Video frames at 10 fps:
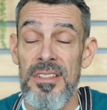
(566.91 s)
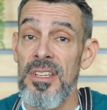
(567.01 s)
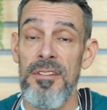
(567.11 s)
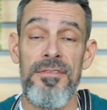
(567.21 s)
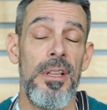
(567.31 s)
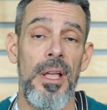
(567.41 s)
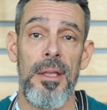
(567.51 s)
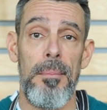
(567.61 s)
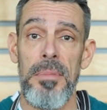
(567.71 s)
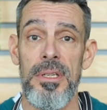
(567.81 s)
it's going to feel
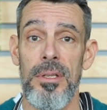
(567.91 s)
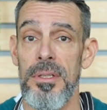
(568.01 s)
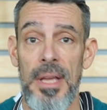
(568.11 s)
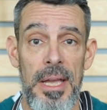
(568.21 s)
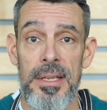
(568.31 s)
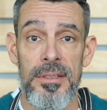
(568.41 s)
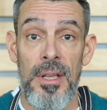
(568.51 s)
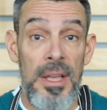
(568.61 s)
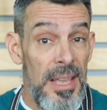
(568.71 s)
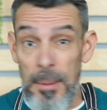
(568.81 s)
like a mental test.